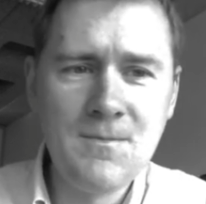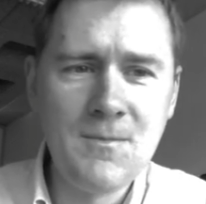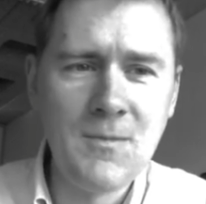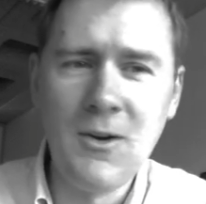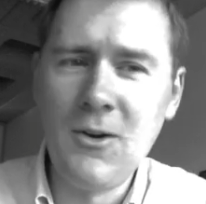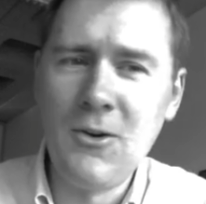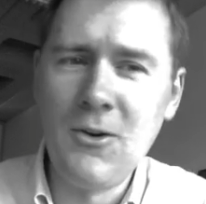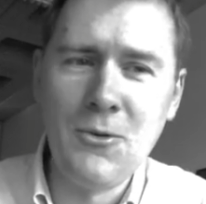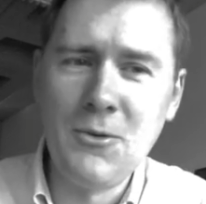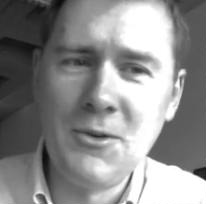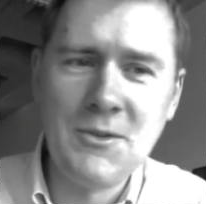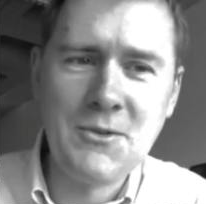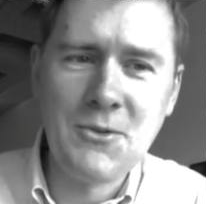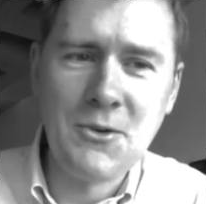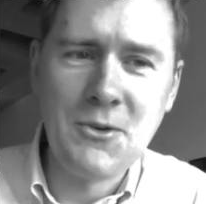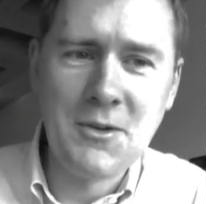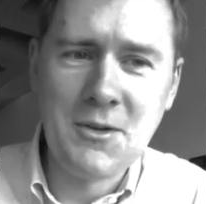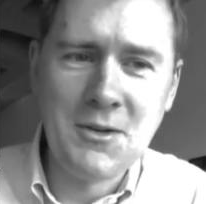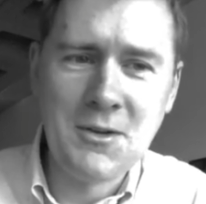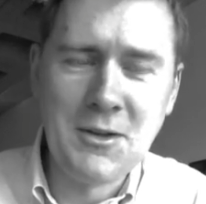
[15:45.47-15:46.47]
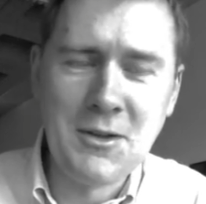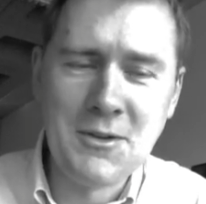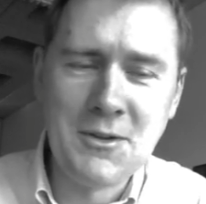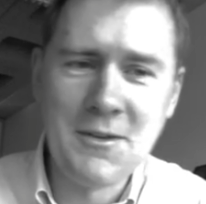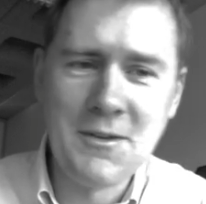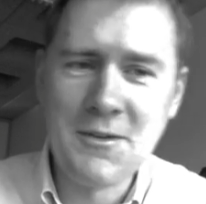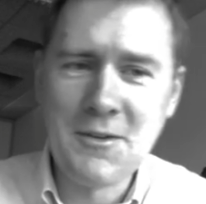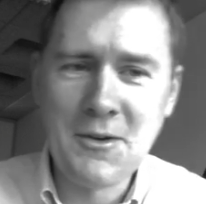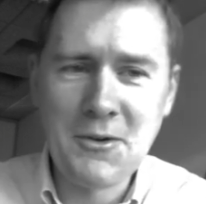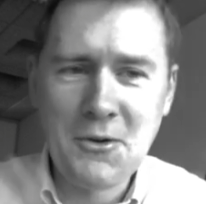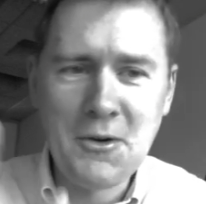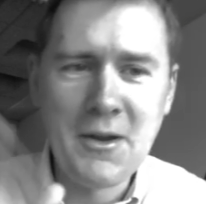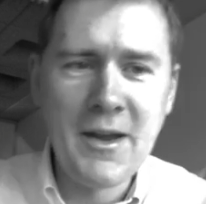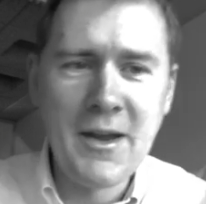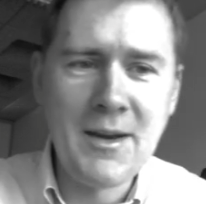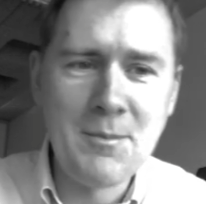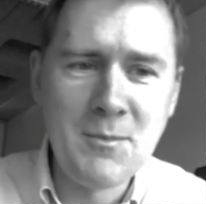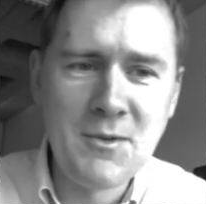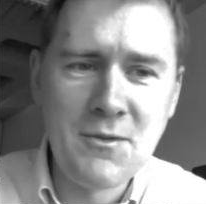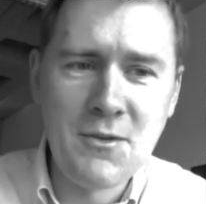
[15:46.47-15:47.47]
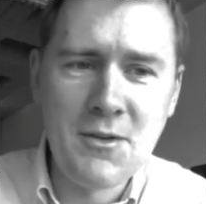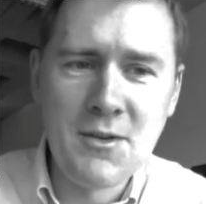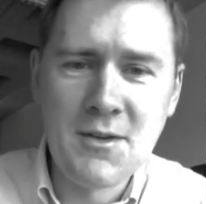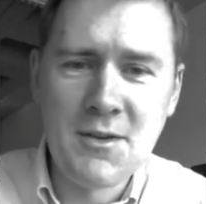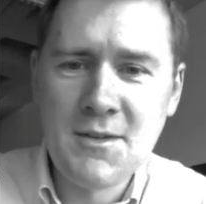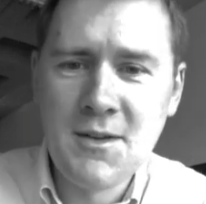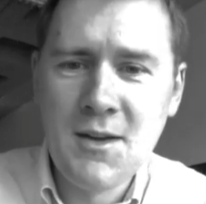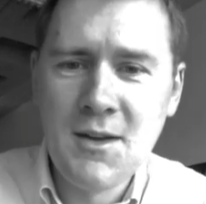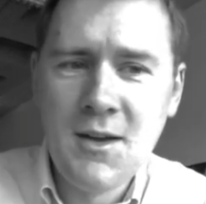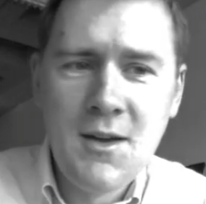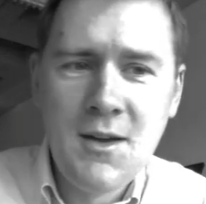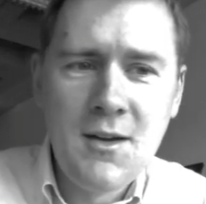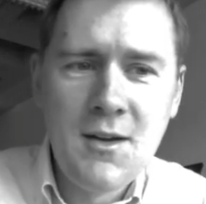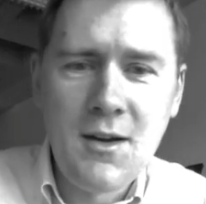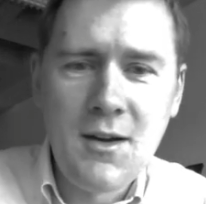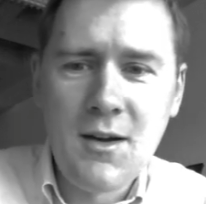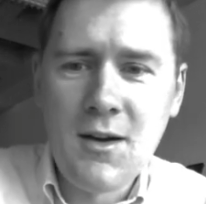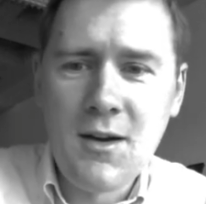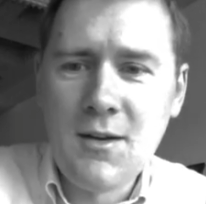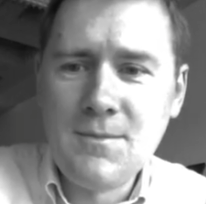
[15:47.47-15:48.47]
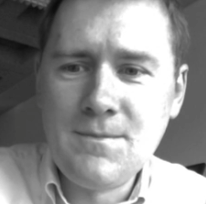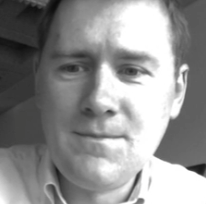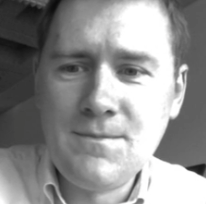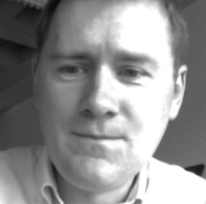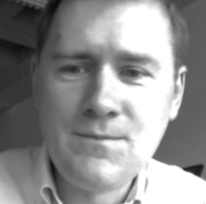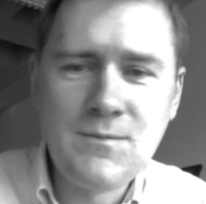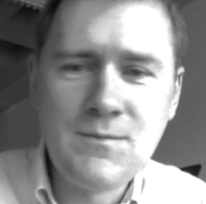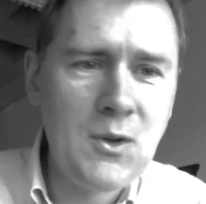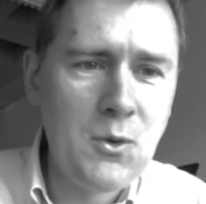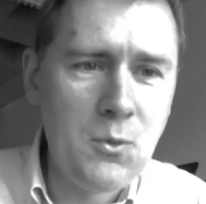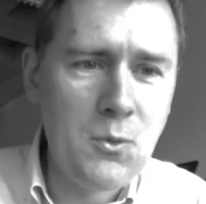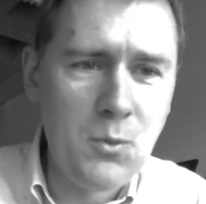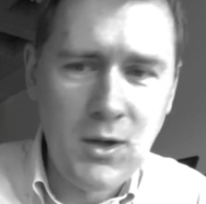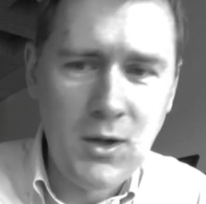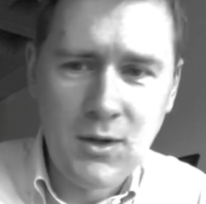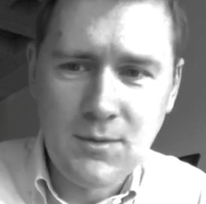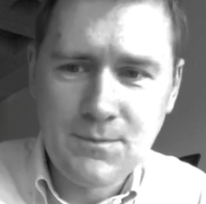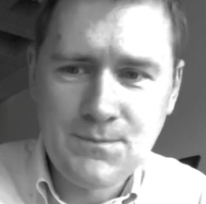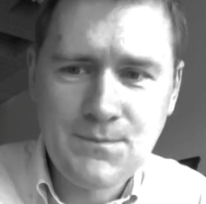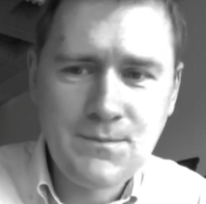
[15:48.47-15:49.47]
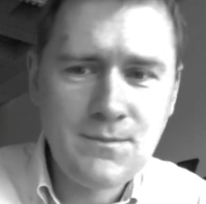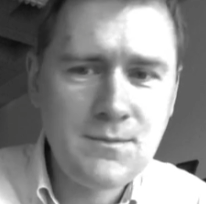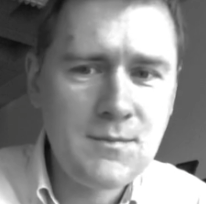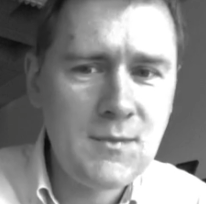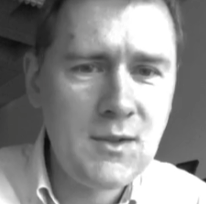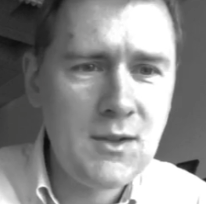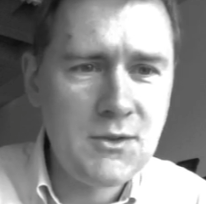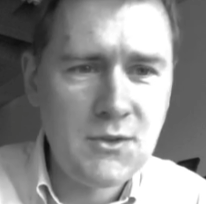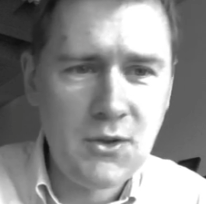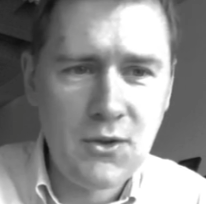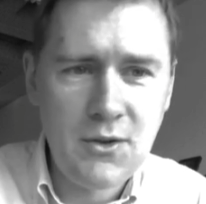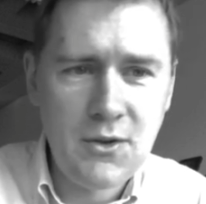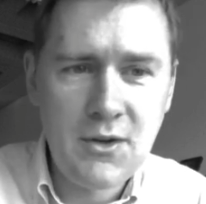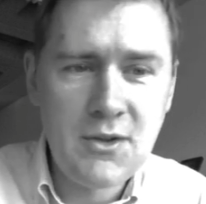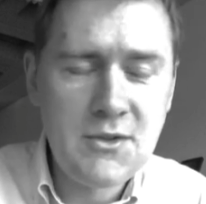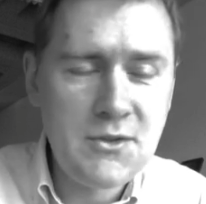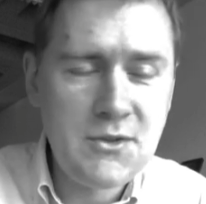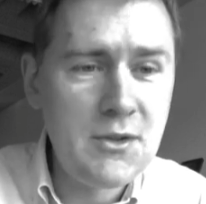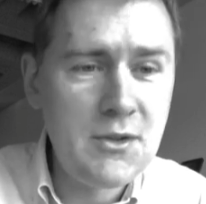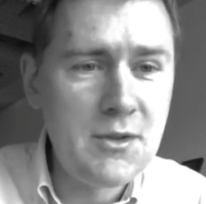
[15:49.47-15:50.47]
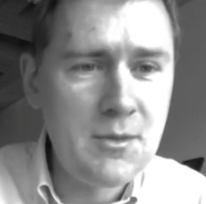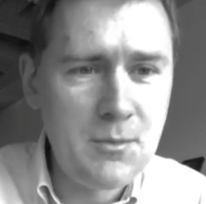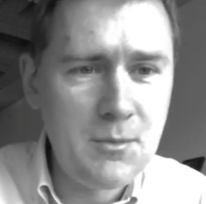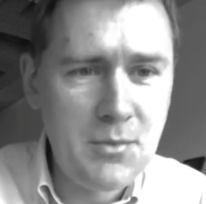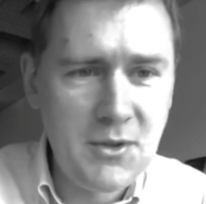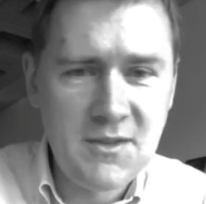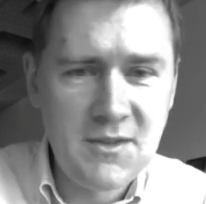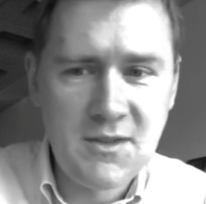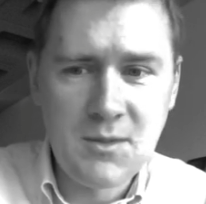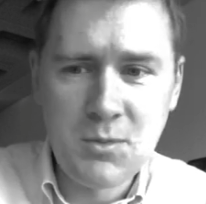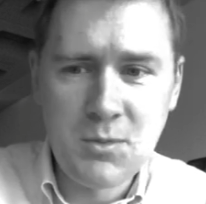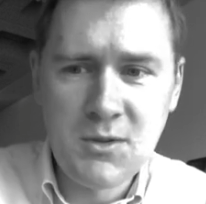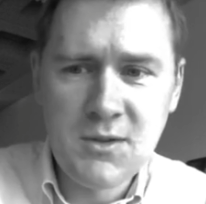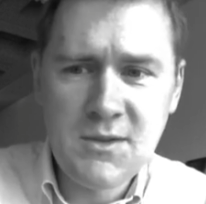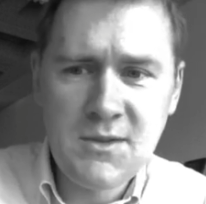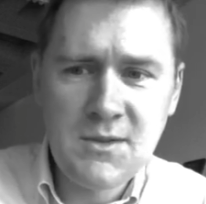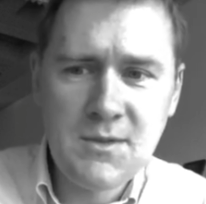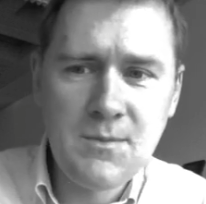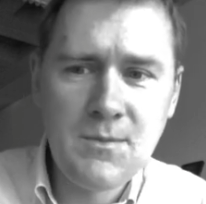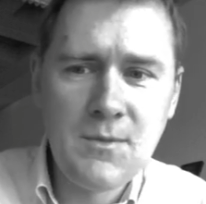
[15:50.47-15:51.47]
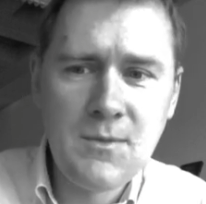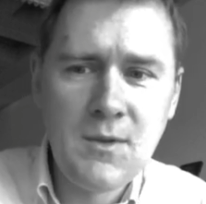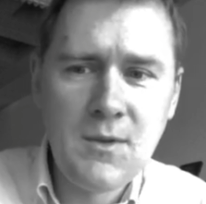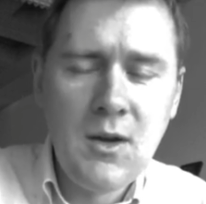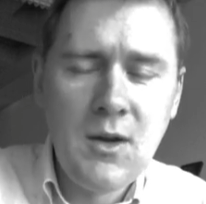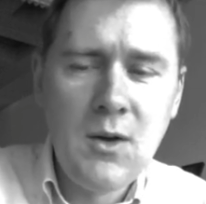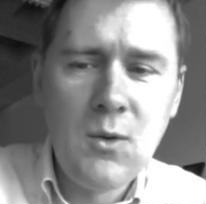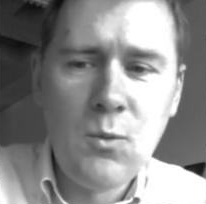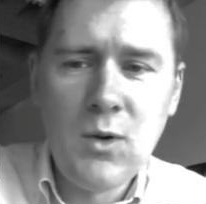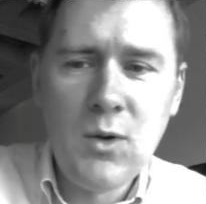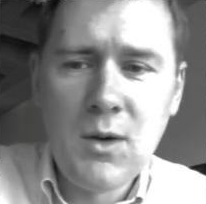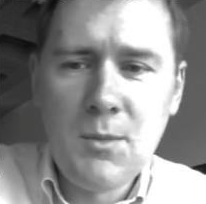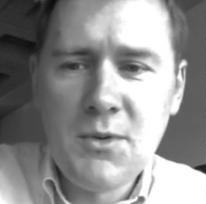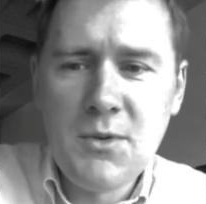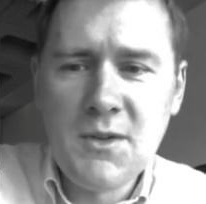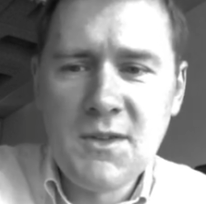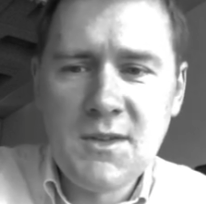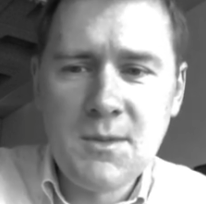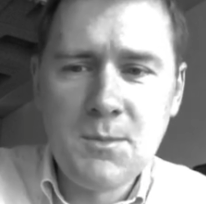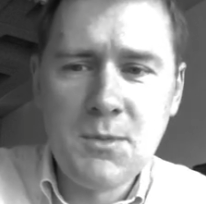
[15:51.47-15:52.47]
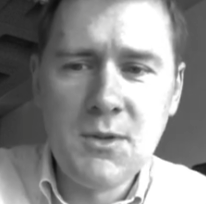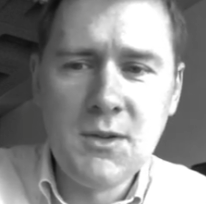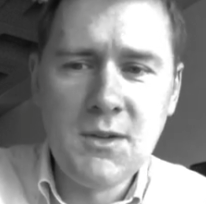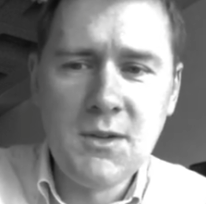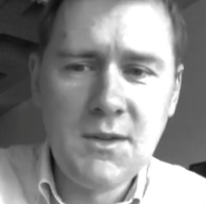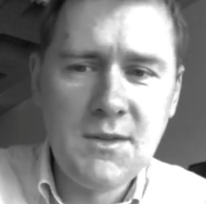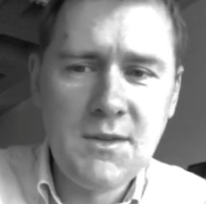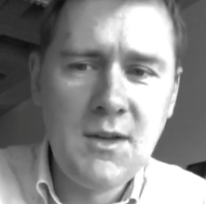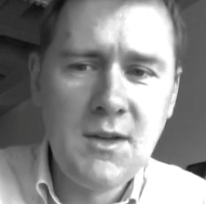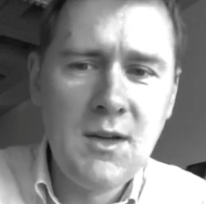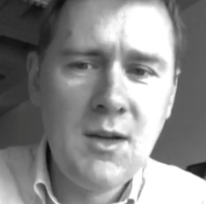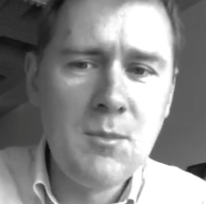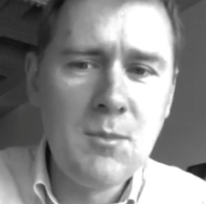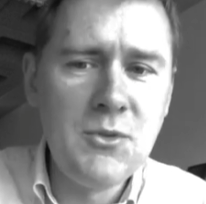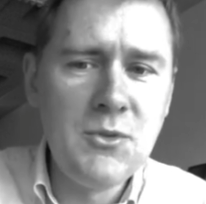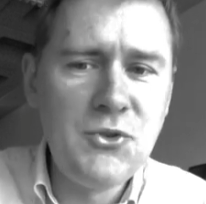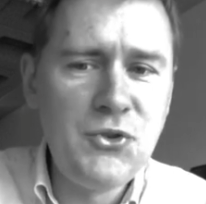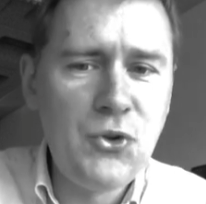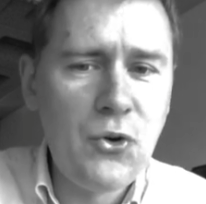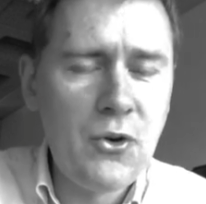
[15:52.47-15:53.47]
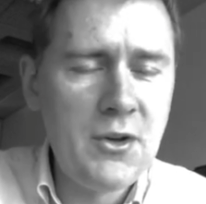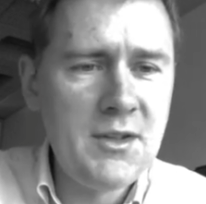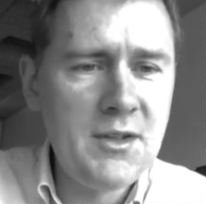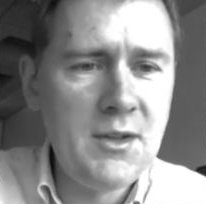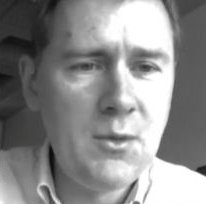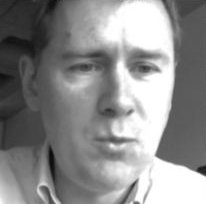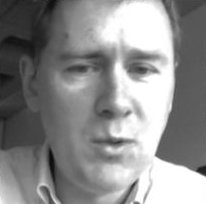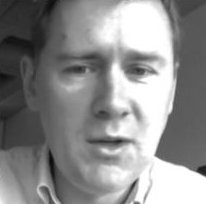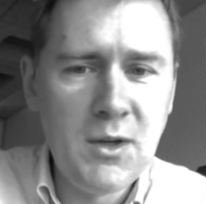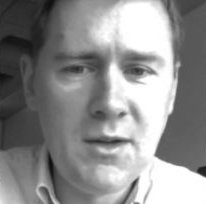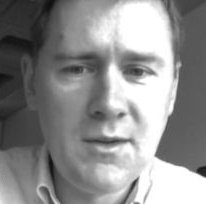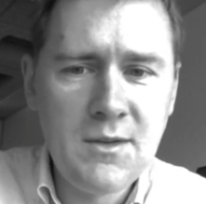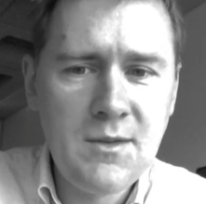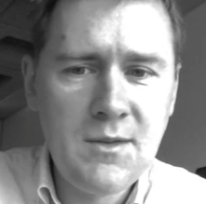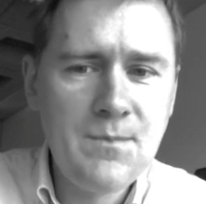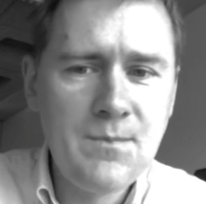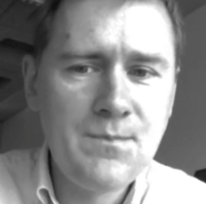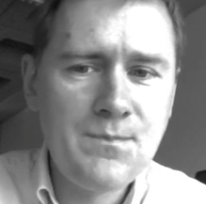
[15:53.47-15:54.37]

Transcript: Oh, historical they're going to hate me for this. Um, well, so there are certain principles. One principle is majority wins.